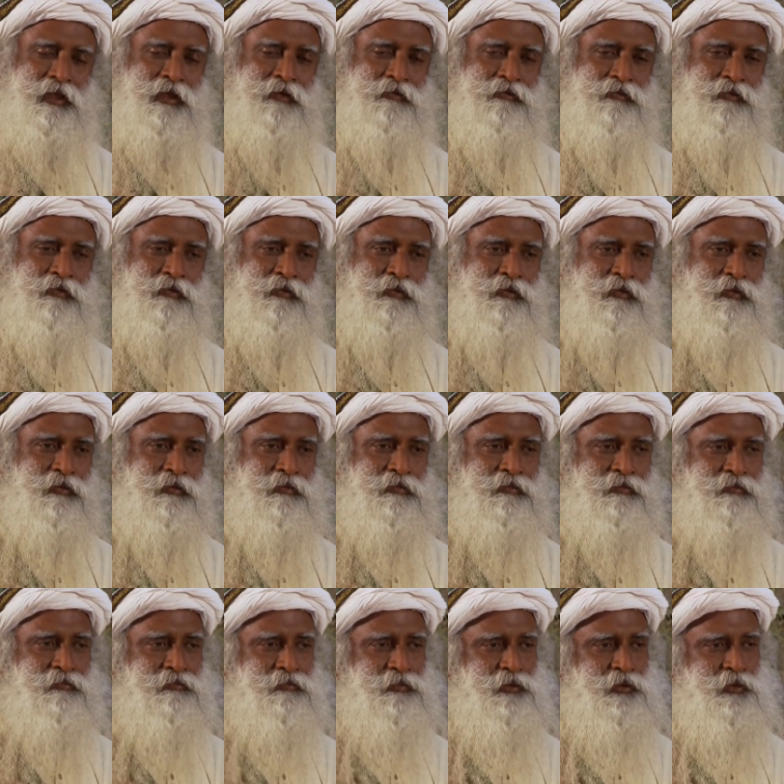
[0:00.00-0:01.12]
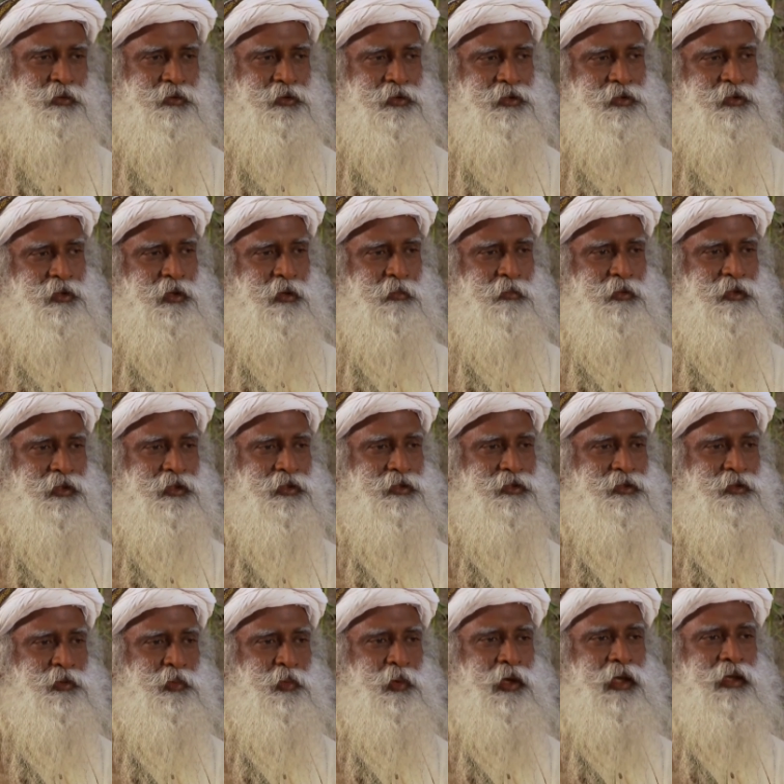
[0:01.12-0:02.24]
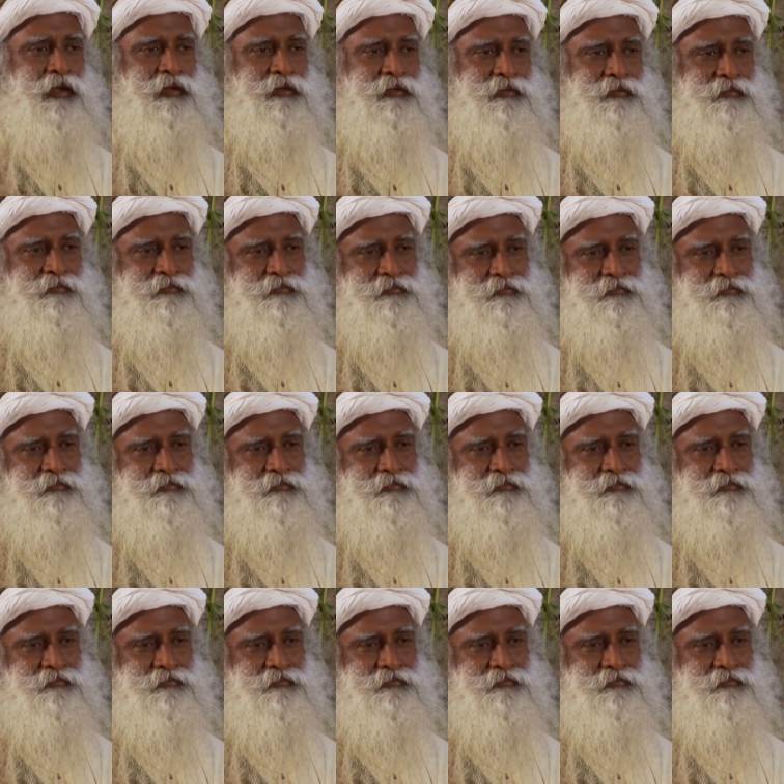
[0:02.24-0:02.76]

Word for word: If you do this combination well